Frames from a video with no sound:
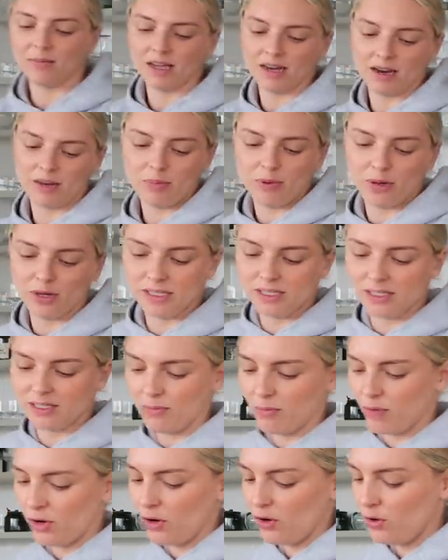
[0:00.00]
gonna put
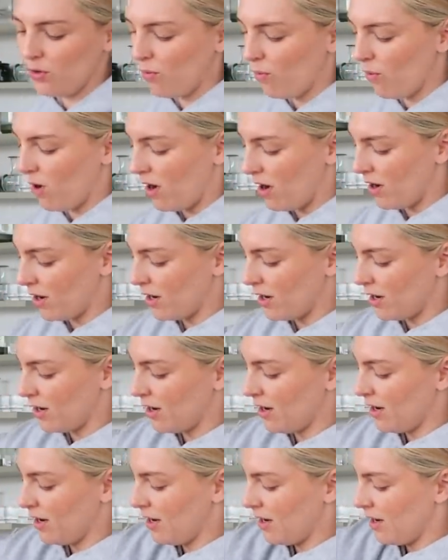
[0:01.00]
some new
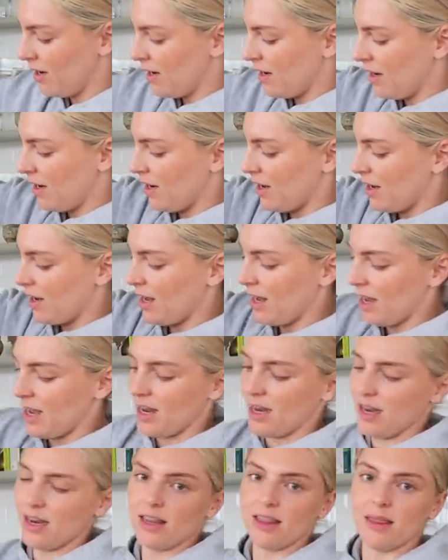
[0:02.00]
water
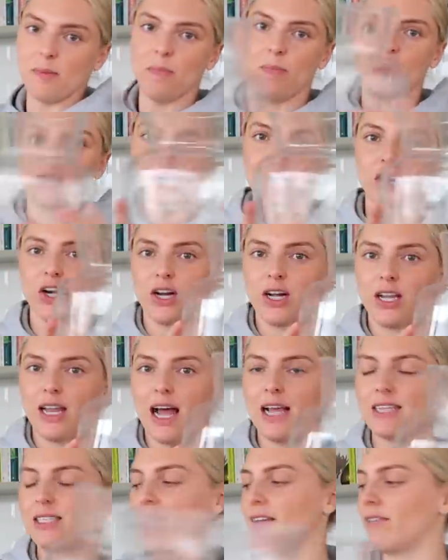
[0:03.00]
in a bigger
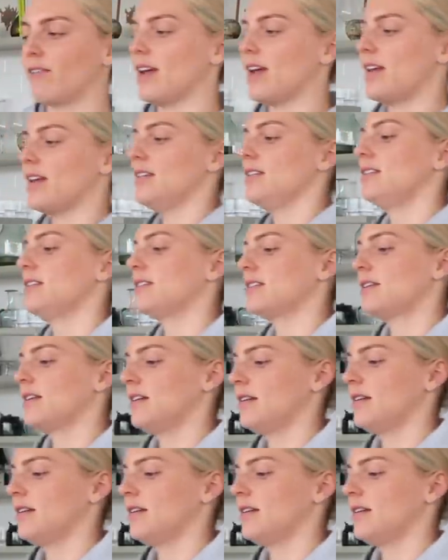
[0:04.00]
classic vase.